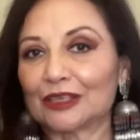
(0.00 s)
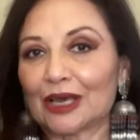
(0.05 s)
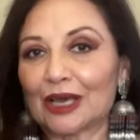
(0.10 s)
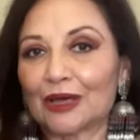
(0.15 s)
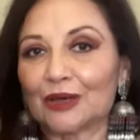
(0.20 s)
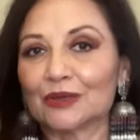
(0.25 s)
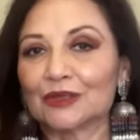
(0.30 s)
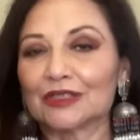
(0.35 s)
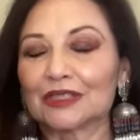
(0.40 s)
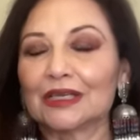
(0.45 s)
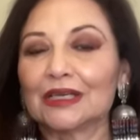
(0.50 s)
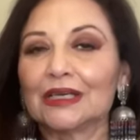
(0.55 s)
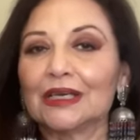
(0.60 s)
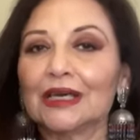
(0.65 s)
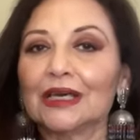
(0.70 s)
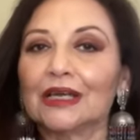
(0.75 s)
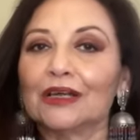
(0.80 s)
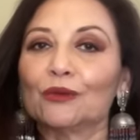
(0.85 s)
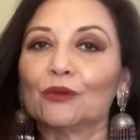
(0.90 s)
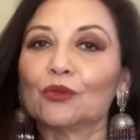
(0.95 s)
house.
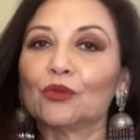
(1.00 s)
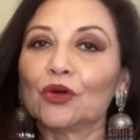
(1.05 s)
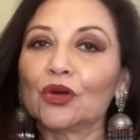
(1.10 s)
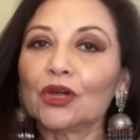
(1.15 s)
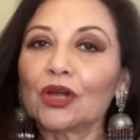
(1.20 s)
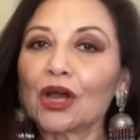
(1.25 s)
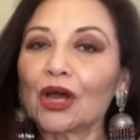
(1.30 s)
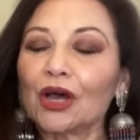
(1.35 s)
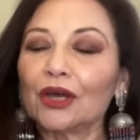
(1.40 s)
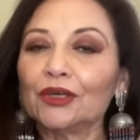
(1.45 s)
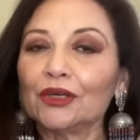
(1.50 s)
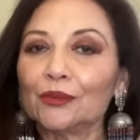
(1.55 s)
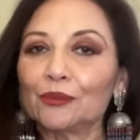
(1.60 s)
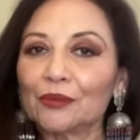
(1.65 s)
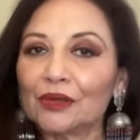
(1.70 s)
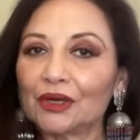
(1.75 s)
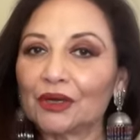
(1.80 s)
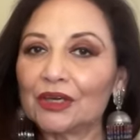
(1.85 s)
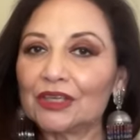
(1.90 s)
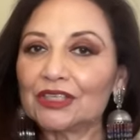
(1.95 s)
Work on your
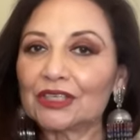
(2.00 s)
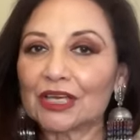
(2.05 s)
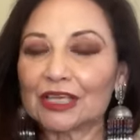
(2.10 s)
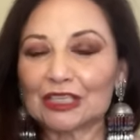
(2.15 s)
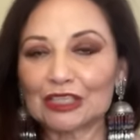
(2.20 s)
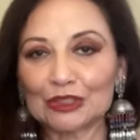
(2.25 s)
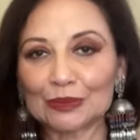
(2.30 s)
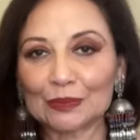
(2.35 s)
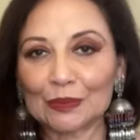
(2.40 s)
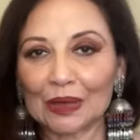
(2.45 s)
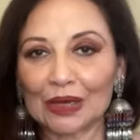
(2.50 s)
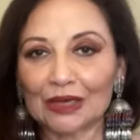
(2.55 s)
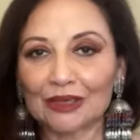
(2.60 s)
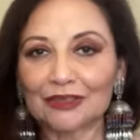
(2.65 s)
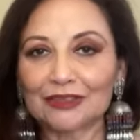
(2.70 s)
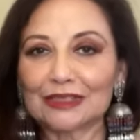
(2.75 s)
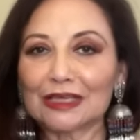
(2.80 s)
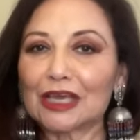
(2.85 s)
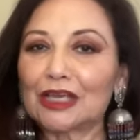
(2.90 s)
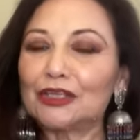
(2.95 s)
marriage and
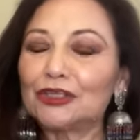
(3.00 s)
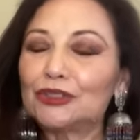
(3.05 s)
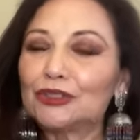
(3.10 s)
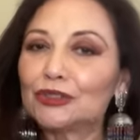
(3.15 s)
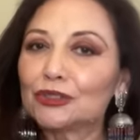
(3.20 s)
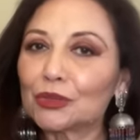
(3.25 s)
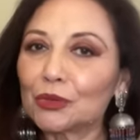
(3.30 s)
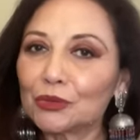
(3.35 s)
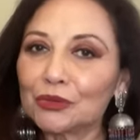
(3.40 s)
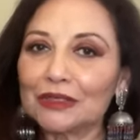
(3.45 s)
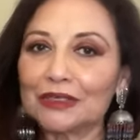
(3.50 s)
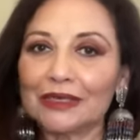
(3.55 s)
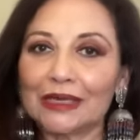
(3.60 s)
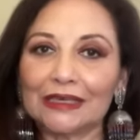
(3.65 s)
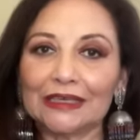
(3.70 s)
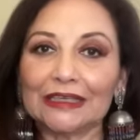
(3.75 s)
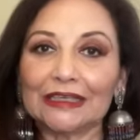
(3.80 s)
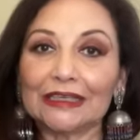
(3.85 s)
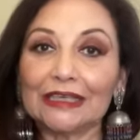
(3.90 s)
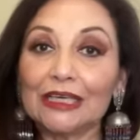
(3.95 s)
spouse and don't
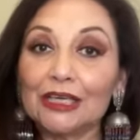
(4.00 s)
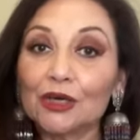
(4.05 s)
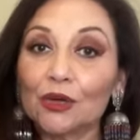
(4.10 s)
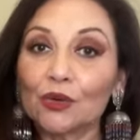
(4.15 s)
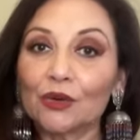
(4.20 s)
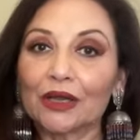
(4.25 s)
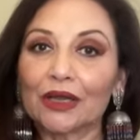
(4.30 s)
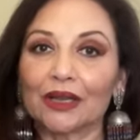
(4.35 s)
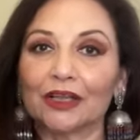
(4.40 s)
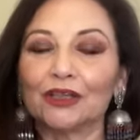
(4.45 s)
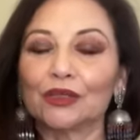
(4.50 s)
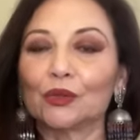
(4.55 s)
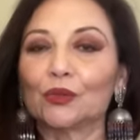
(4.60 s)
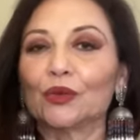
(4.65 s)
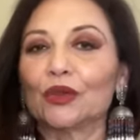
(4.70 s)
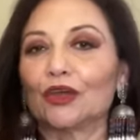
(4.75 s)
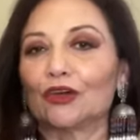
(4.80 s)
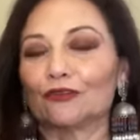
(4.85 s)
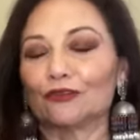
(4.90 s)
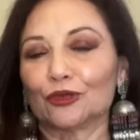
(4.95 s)
let ego get in the
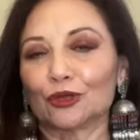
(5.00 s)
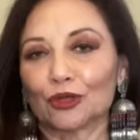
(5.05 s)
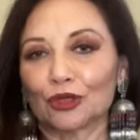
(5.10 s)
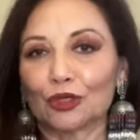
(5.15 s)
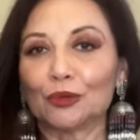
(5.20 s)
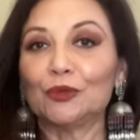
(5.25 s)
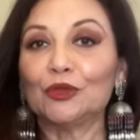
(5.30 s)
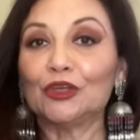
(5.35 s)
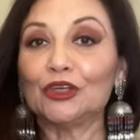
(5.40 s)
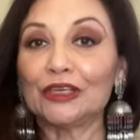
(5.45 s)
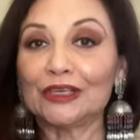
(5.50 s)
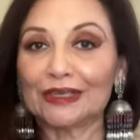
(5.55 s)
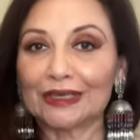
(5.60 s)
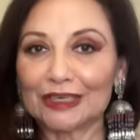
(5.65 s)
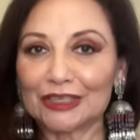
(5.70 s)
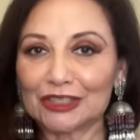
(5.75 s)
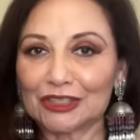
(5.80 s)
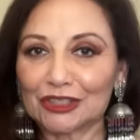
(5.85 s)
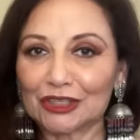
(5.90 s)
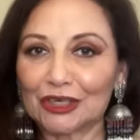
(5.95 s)
way of your
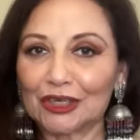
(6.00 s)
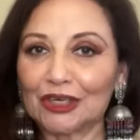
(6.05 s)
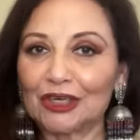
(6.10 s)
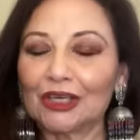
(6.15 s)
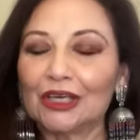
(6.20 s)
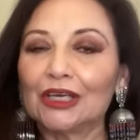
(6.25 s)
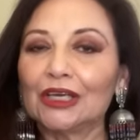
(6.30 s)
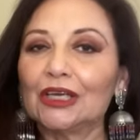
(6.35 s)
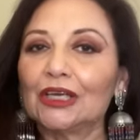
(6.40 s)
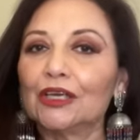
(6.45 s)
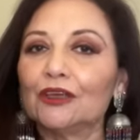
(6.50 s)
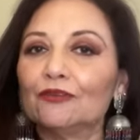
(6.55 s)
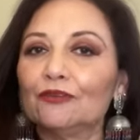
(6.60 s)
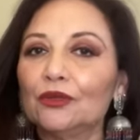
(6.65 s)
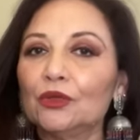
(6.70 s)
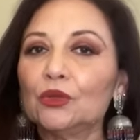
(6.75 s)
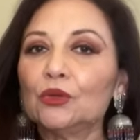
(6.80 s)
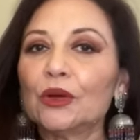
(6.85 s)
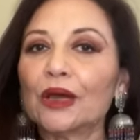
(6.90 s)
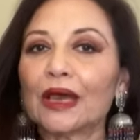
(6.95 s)
communication. If
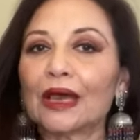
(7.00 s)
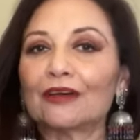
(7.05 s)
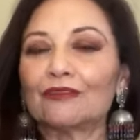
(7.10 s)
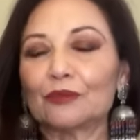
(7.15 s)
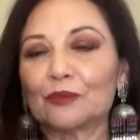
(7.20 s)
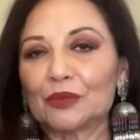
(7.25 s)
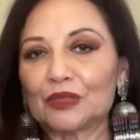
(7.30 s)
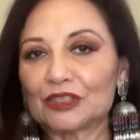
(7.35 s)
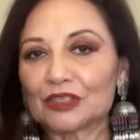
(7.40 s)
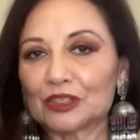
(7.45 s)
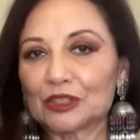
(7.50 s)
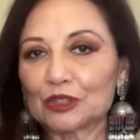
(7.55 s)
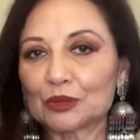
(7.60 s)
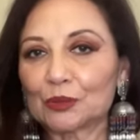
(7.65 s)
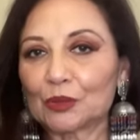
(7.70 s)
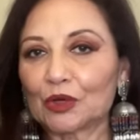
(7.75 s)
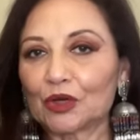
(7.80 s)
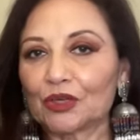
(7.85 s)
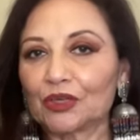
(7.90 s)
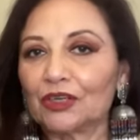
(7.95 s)
you have a business
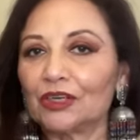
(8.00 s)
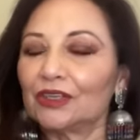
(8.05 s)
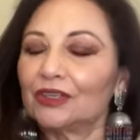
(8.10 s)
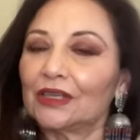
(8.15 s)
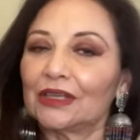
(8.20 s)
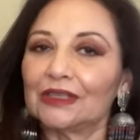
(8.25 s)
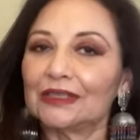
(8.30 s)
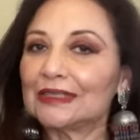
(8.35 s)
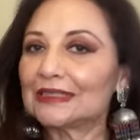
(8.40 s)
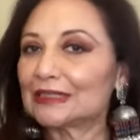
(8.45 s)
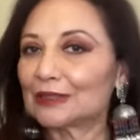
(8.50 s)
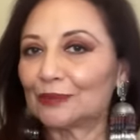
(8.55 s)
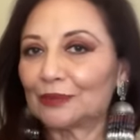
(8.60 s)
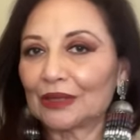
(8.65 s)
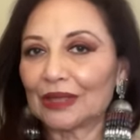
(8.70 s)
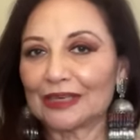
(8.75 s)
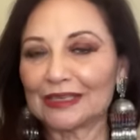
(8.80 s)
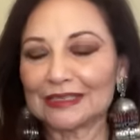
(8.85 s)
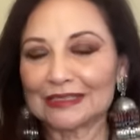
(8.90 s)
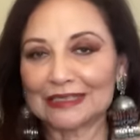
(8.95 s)
partner, then this
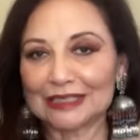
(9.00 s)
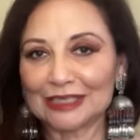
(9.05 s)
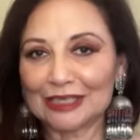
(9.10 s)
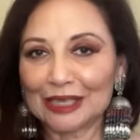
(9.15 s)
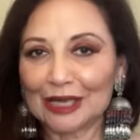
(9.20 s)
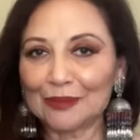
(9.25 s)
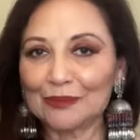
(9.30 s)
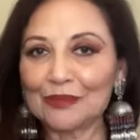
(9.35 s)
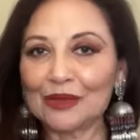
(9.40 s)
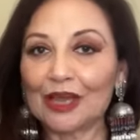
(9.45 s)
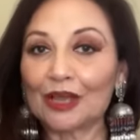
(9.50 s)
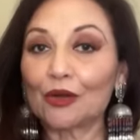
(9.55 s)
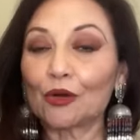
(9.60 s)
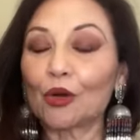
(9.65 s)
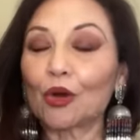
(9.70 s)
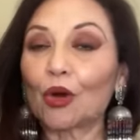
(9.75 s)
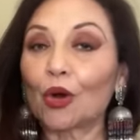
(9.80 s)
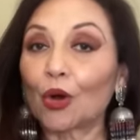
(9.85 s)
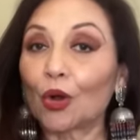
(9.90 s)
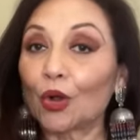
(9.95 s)
applies to them and
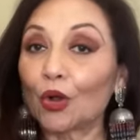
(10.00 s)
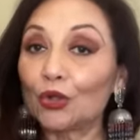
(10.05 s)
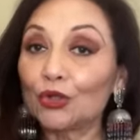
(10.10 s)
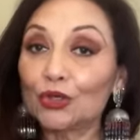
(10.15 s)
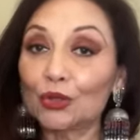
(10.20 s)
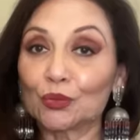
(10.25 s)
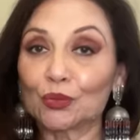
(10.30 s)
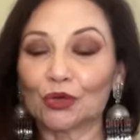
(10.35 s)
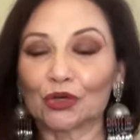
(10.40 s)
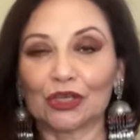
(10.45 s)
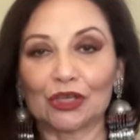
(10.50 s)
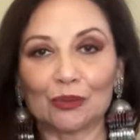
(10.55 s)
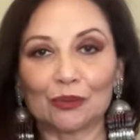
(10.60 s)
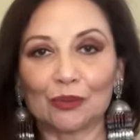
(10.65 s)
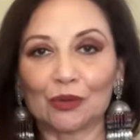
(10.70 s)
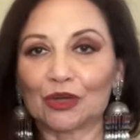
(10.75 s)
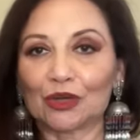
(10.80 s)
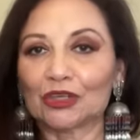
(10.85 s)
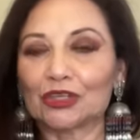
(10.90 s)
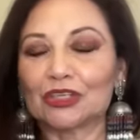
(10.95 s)
all your working
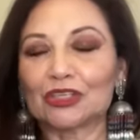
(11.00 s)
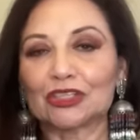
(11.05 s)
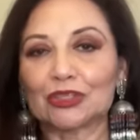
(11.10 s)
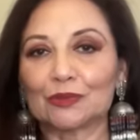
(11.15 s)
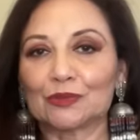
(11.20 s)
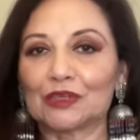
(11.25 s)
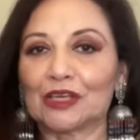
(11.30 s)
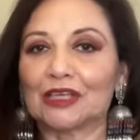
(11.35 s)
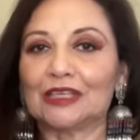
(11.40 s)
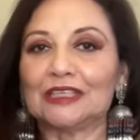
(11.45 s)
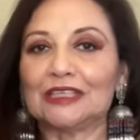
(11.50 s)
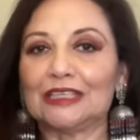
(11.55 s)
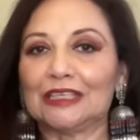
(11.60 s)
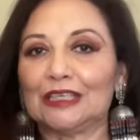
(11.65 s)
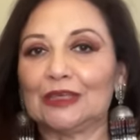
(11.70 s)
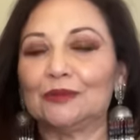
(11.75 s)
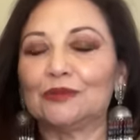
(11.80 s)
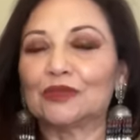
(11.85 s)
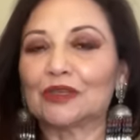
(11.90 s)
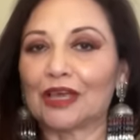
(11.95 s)
partnerships and
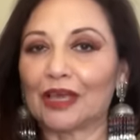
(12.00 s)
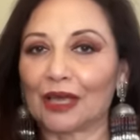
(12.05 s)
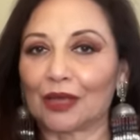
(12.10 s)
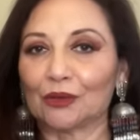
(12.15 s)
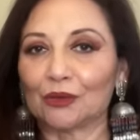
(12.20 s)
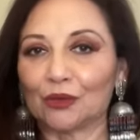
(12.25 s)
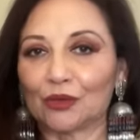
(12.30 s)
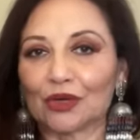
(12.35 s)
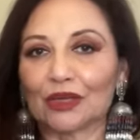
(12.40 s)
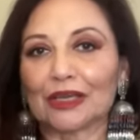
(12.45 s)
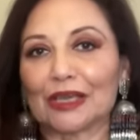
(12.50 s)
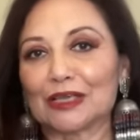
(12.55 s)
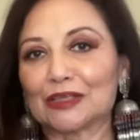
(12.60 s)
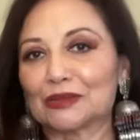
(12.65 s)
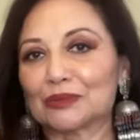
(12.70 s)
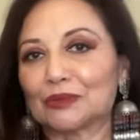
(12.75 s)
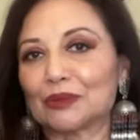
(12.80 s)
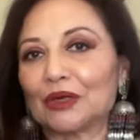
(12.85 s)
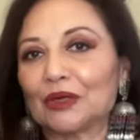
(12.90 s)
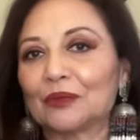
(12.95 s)
teams at work
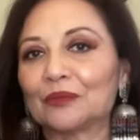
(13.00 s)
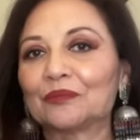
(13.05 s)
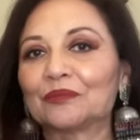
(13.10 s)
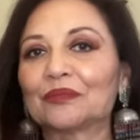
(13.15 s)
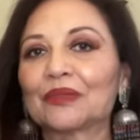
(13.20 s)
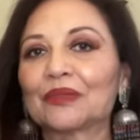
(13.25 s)
as well.